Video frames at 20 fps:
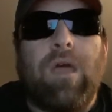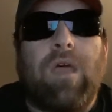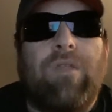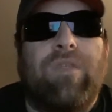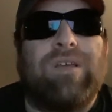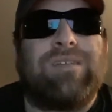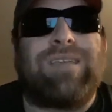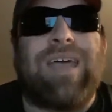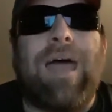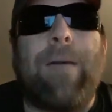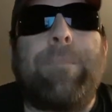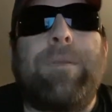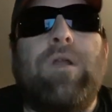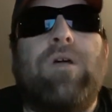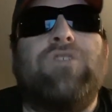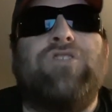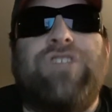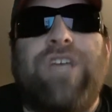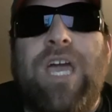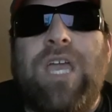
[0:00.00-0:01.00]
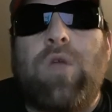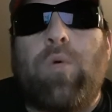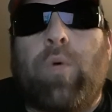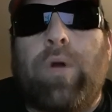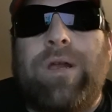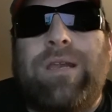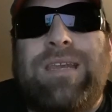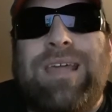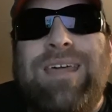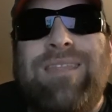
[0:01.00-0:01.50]
This happened on
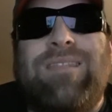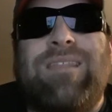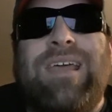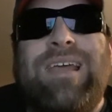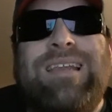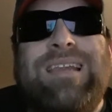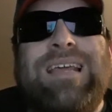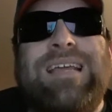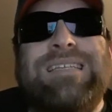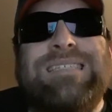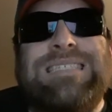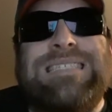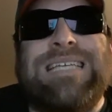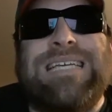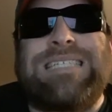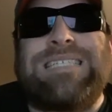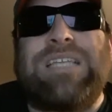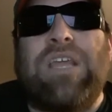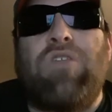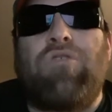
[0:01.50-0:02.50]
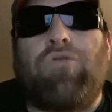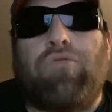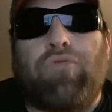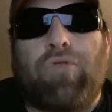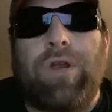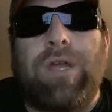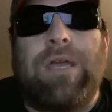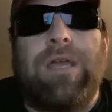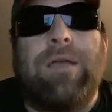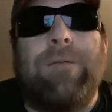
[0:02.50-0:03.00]
January 10th,
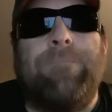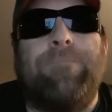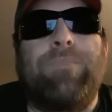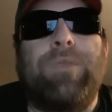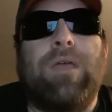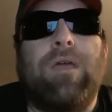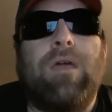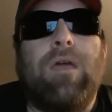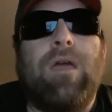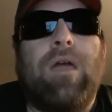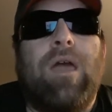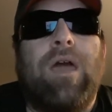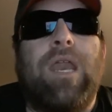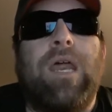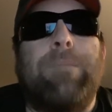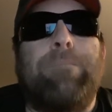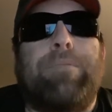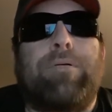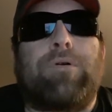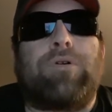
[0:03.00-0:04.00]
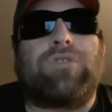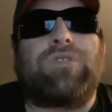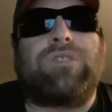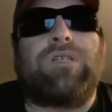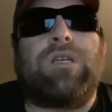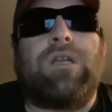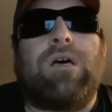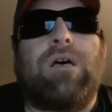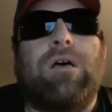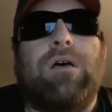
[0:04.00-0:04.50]
1963, and a
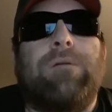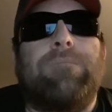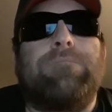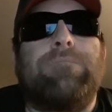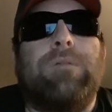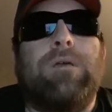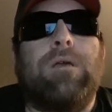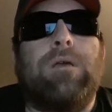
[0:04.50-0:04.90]
person